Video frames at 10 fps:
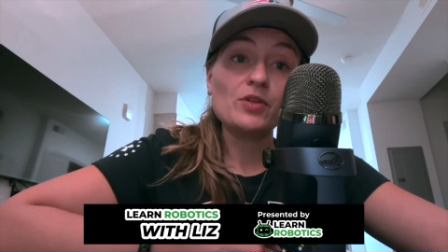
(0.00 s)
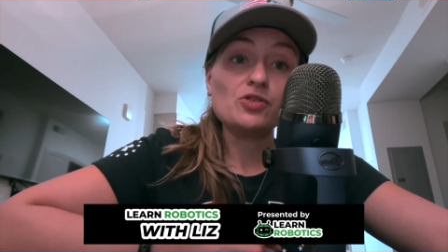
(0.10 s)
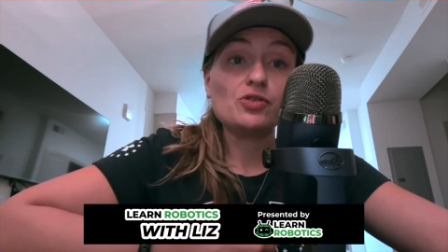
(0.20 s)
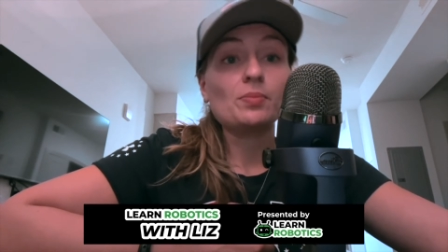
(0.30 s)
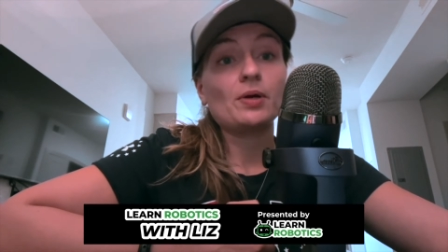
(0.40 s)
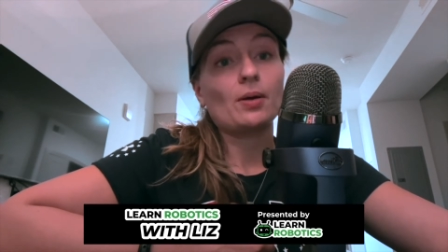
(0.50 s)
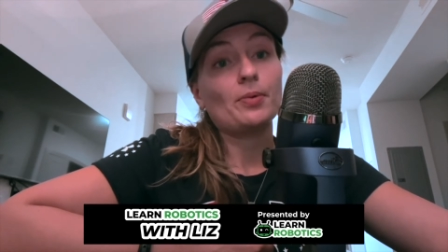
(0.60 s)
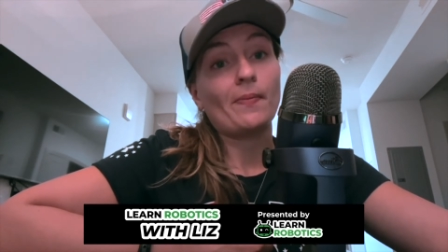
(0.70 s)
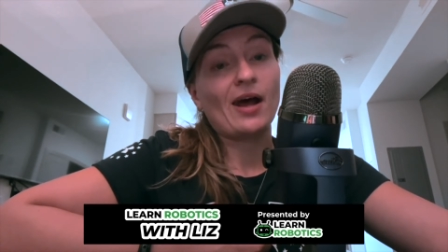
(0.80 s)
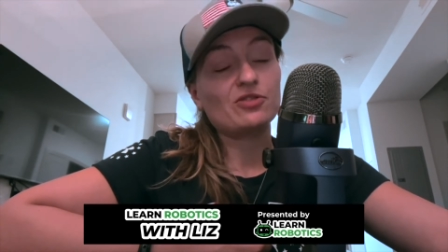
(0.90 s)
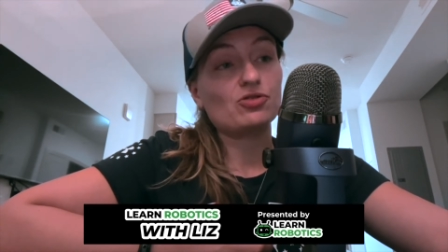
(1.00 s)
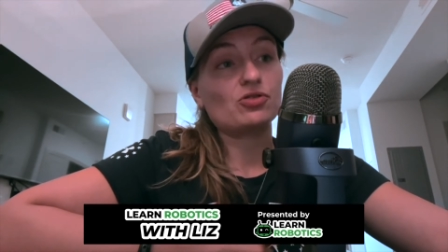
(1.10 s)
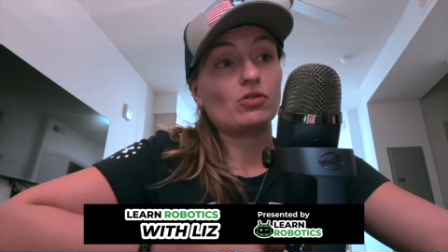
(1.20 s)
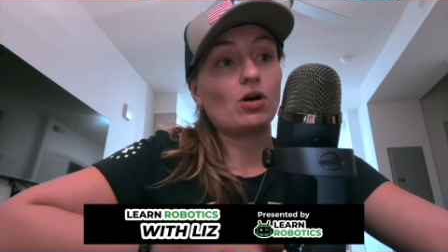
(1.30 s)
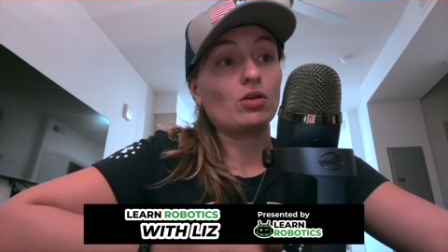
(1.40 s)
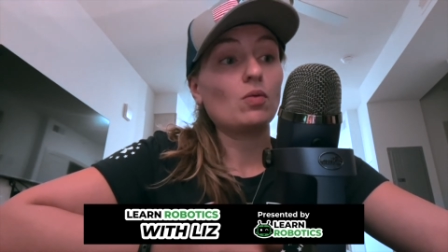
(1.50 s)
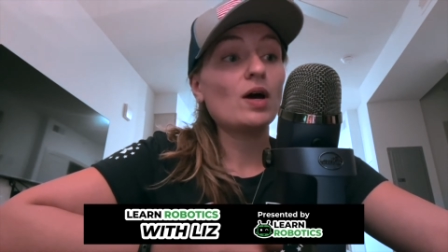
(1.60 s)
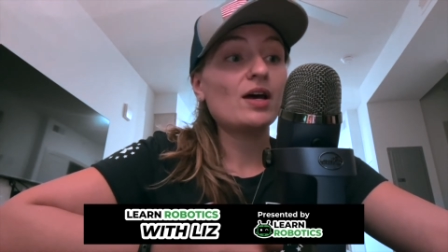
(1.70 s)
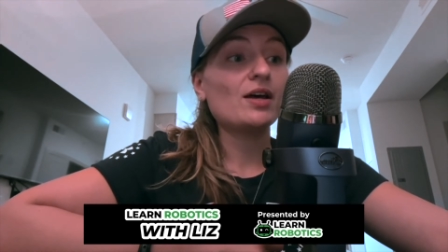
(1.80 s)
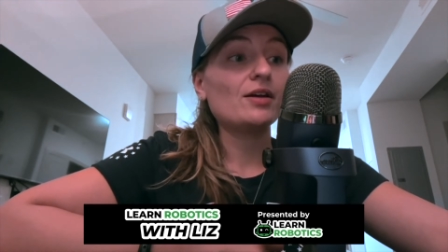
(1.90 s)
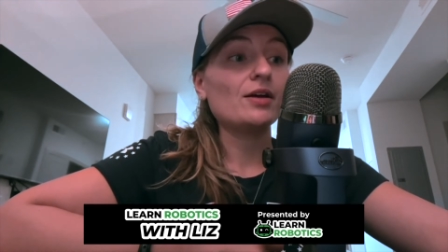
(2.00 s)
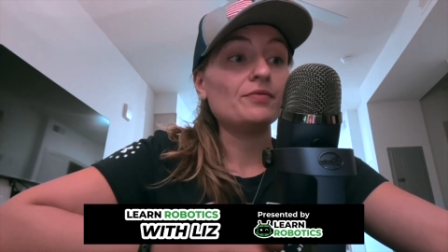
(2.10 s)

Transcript: then you can pick up your master's along the way,